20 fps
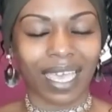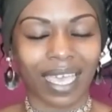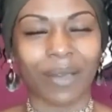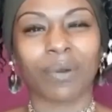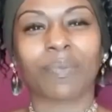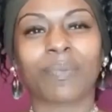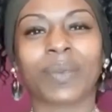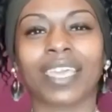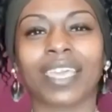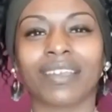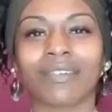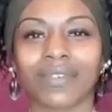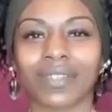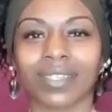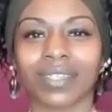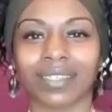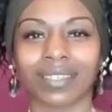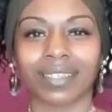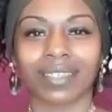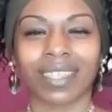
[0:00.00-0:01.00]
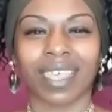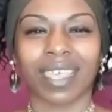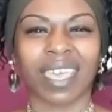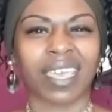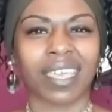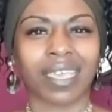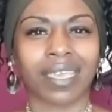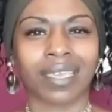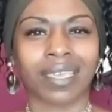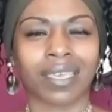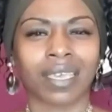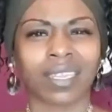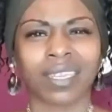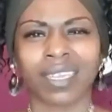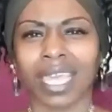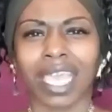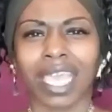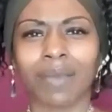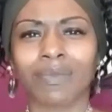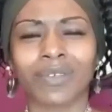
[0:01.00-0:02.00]
Our parents, they
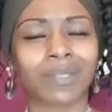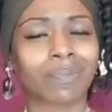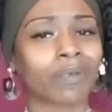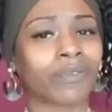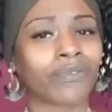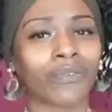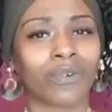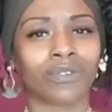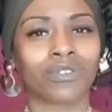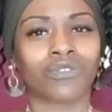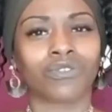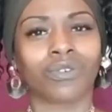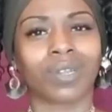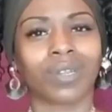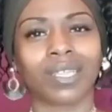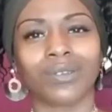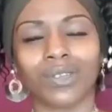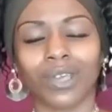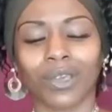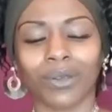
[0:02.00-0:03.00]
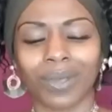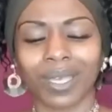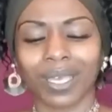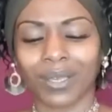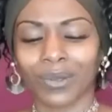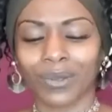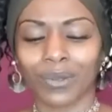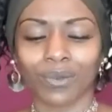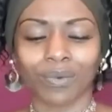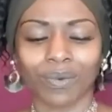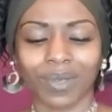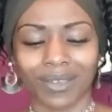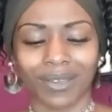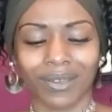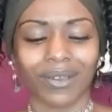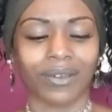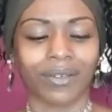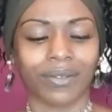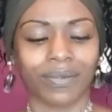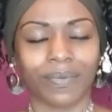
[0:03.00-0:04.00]
name us before truly knowing who we
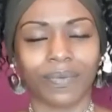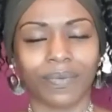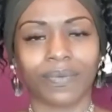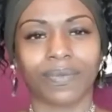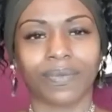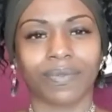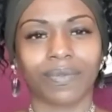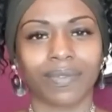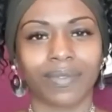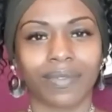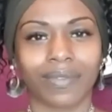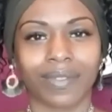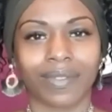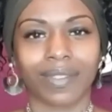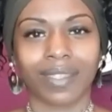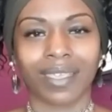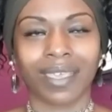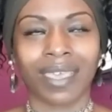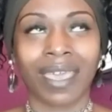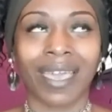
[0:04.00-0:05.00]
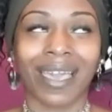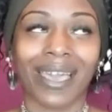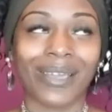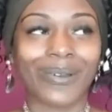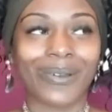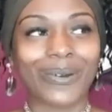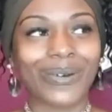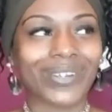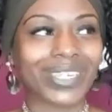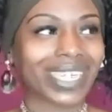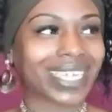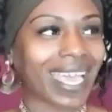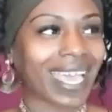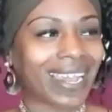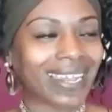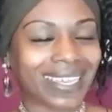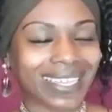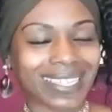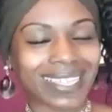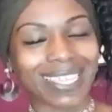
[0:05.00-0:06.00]
are. I called a
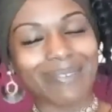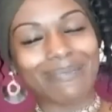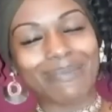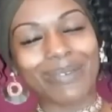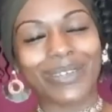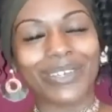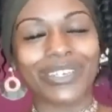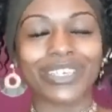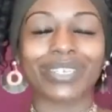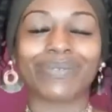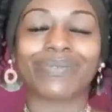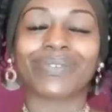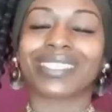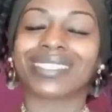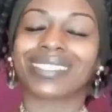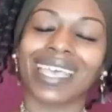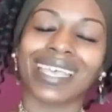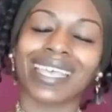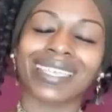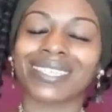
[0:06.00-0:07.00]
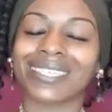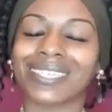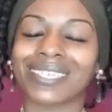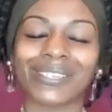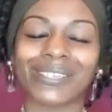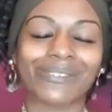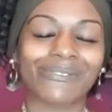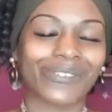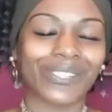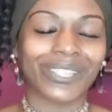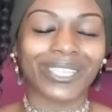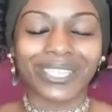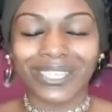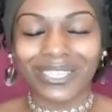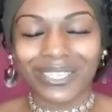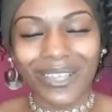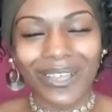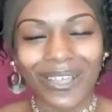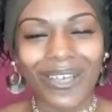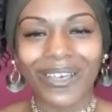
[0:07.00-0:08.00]
galaxy because she was destined for the
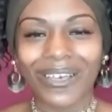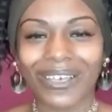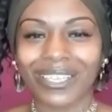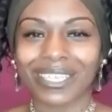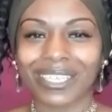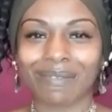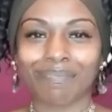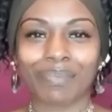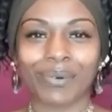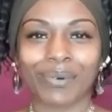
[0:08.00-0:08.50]
stars,